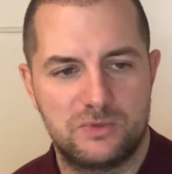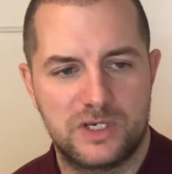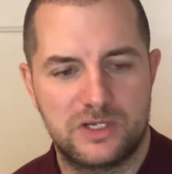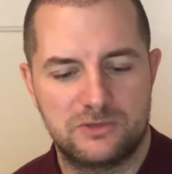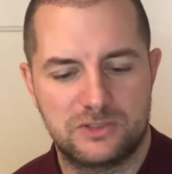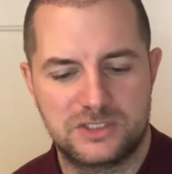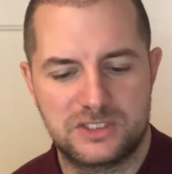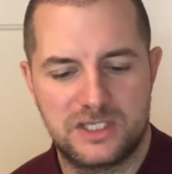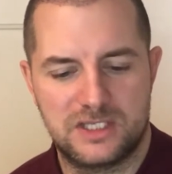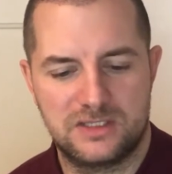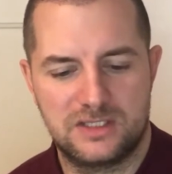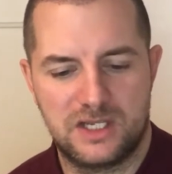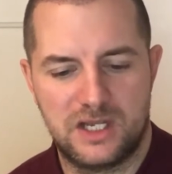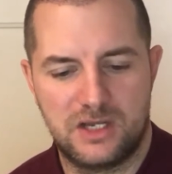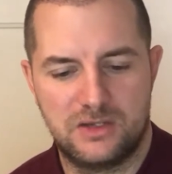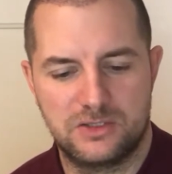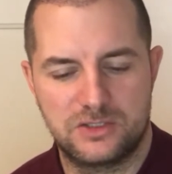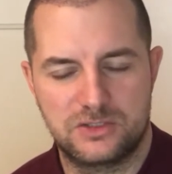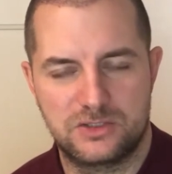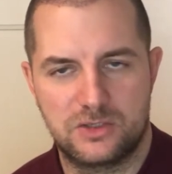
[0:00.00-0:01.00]
when I was sat
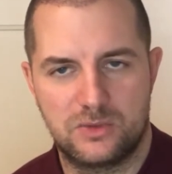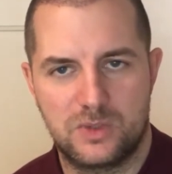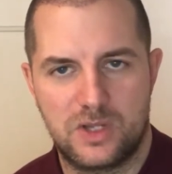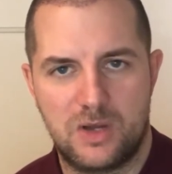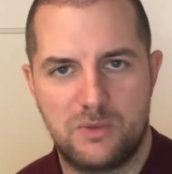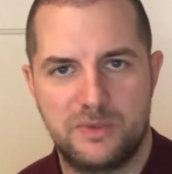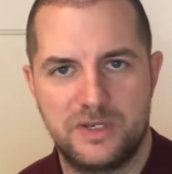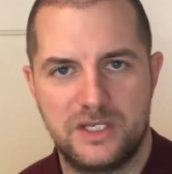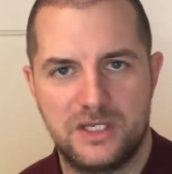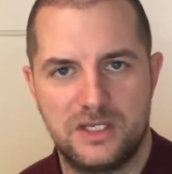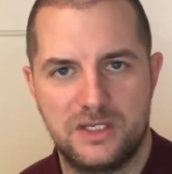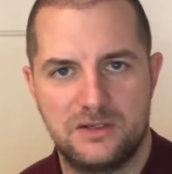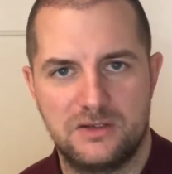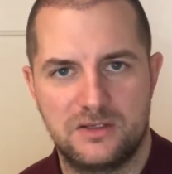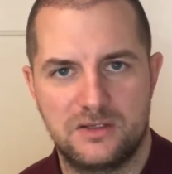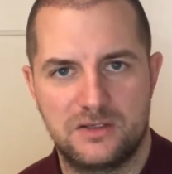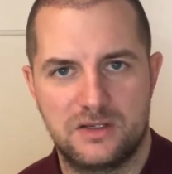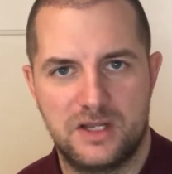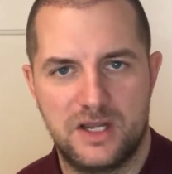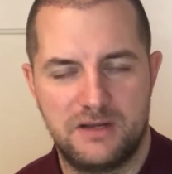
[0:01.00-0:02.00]
down and told how many
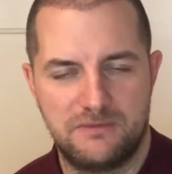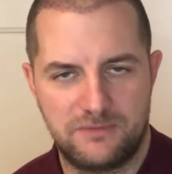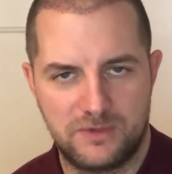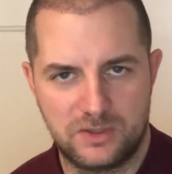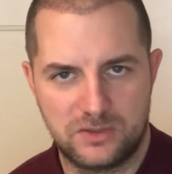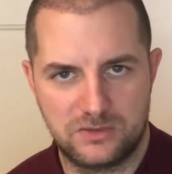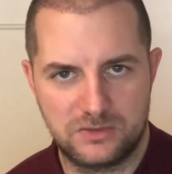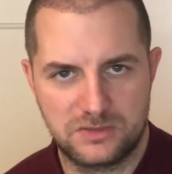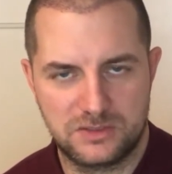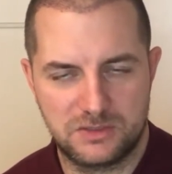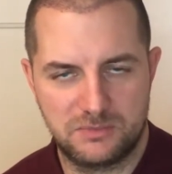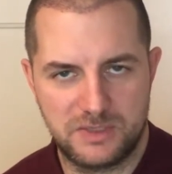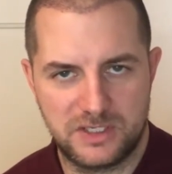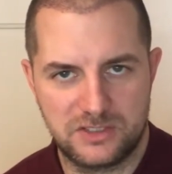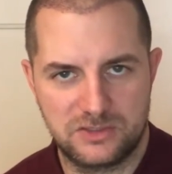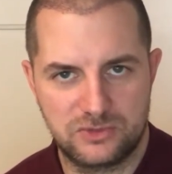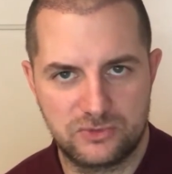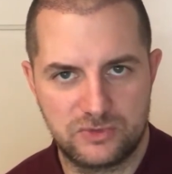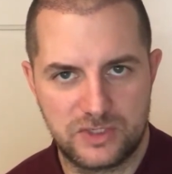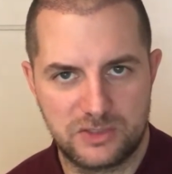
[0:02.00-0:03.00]
hair follicles they
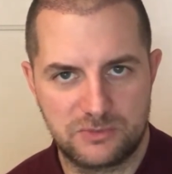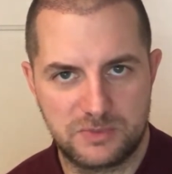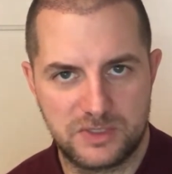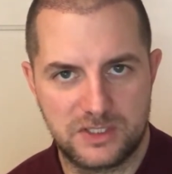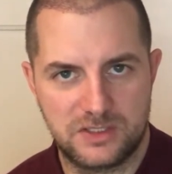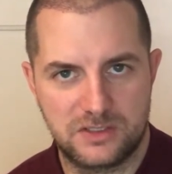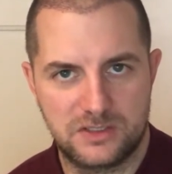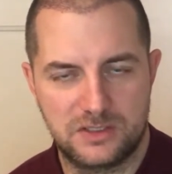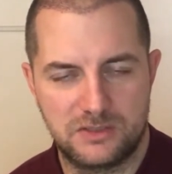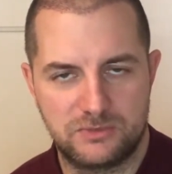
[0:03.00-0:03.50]
managed to transplant,